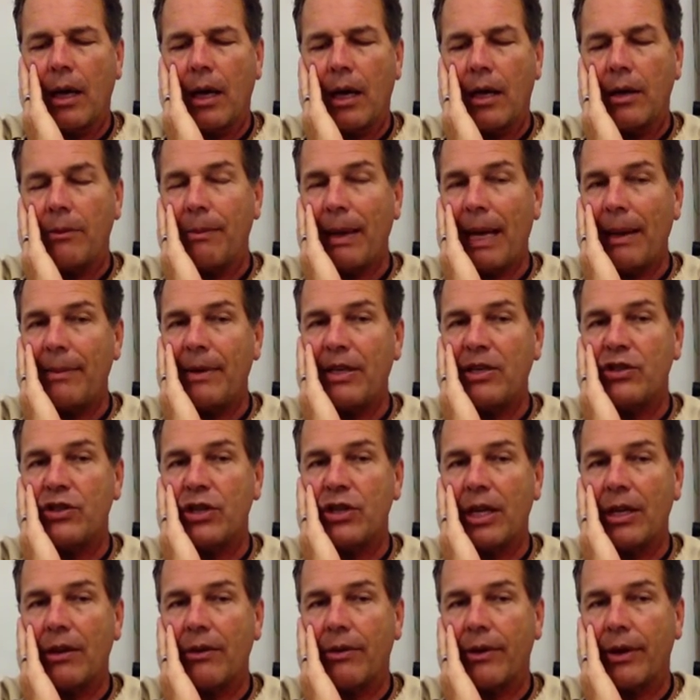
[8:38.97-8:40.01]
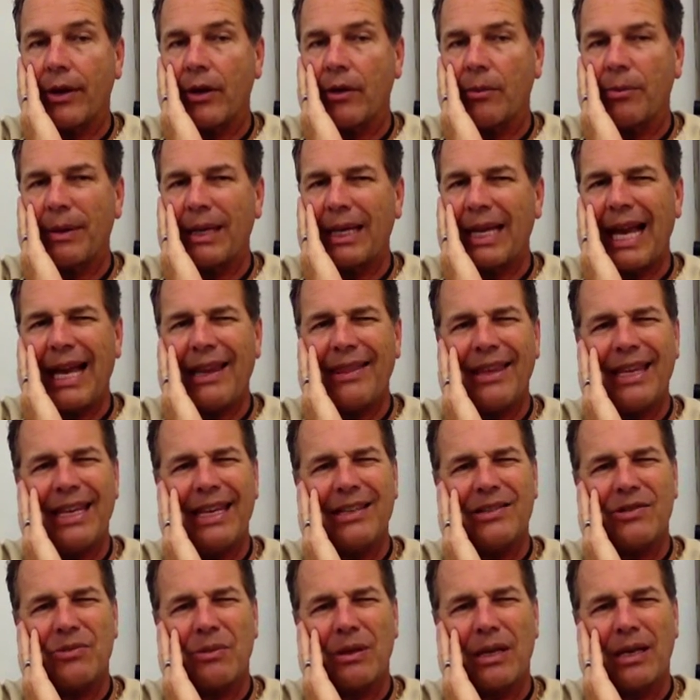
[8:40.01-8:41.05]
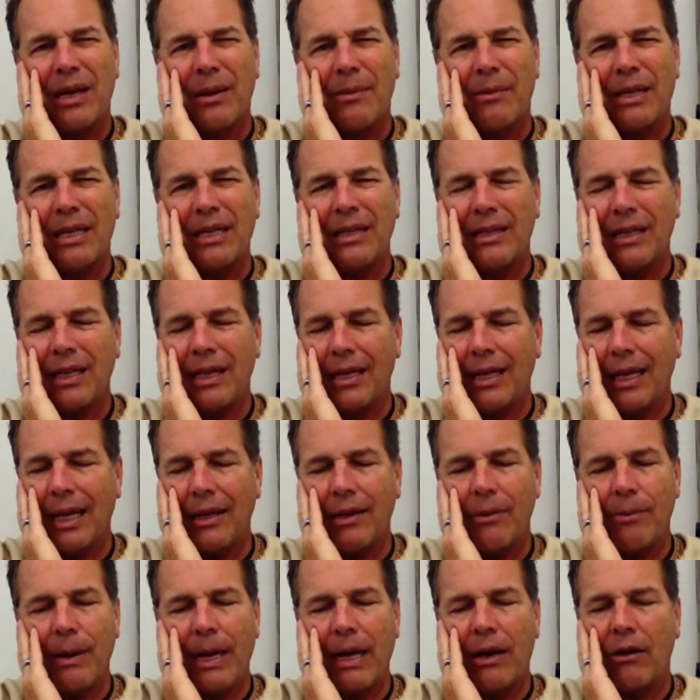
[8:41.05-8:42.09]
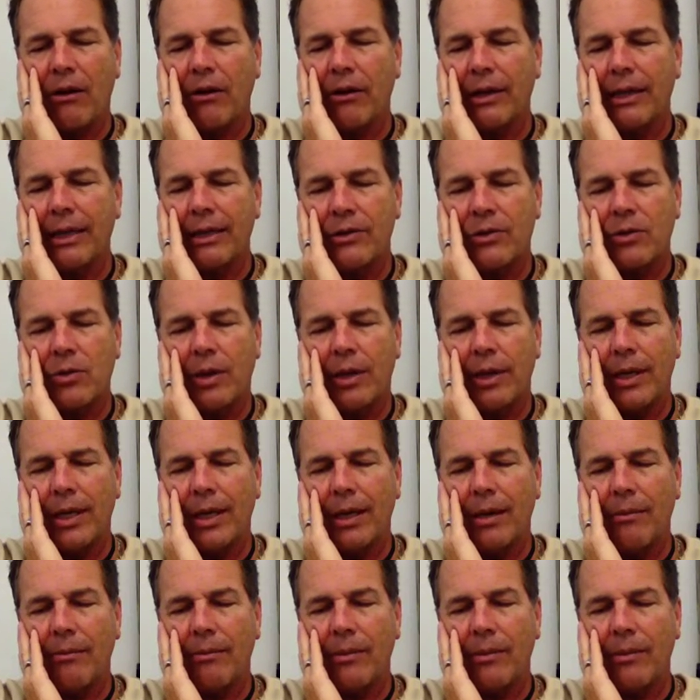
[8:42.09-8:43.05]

It may be gene therapy. I think it's recombinant DNA. You better look this one up.